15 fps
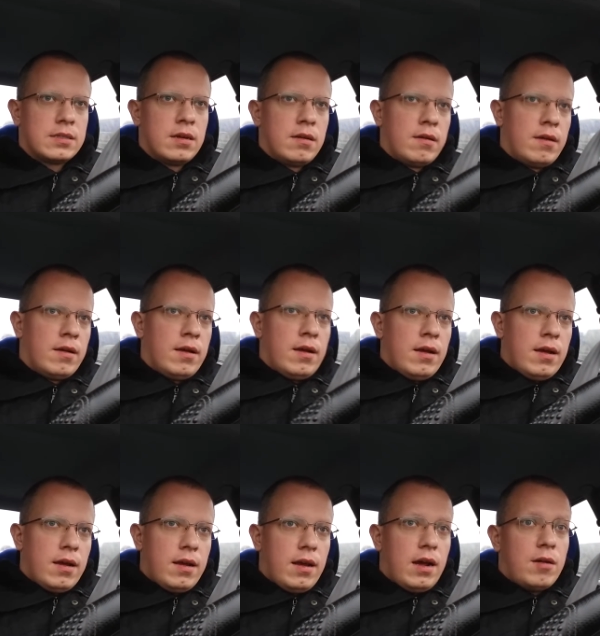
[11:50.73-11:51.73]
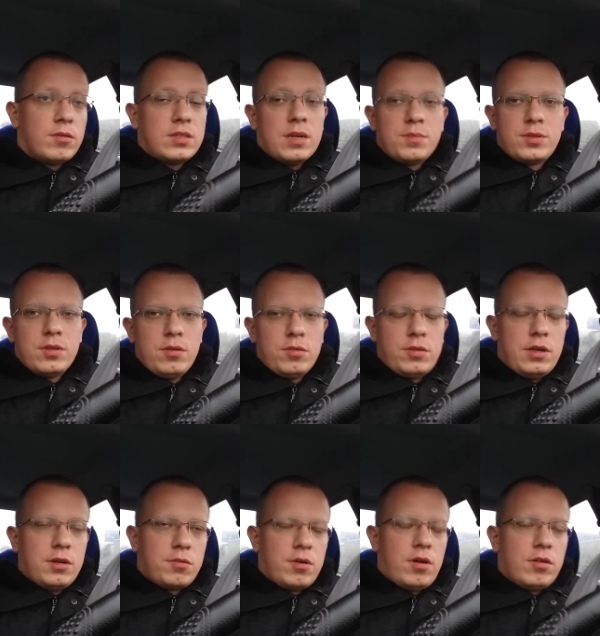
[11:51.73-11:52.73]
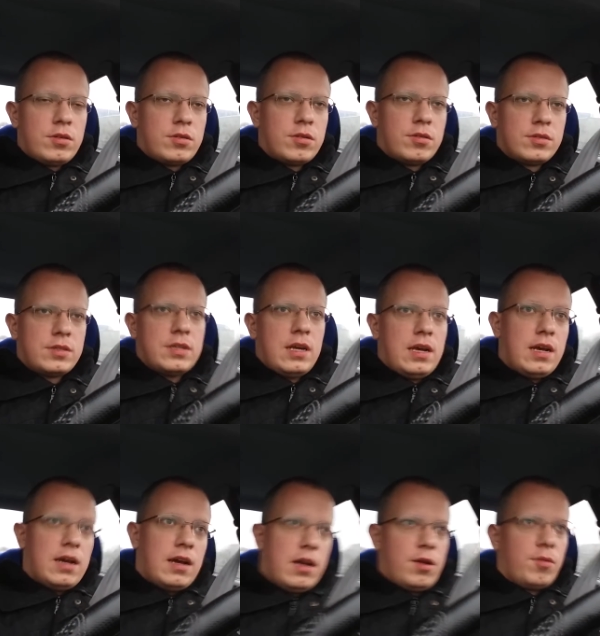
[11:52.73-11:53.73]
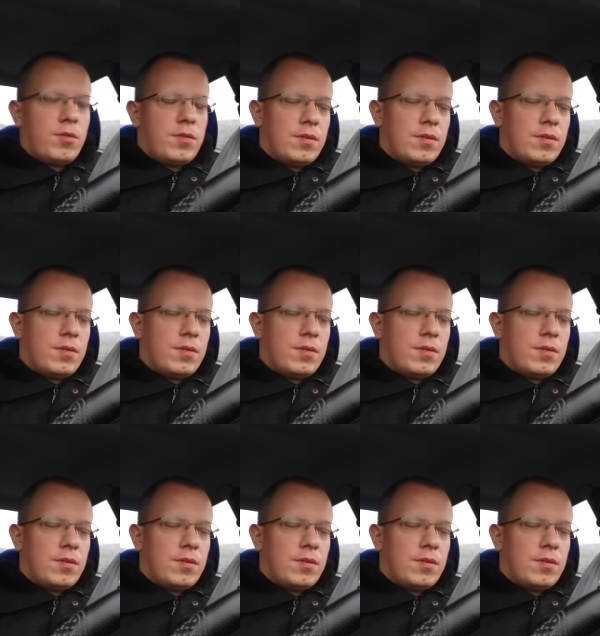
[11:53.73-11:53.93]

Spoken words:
I was absolutely wrong, because I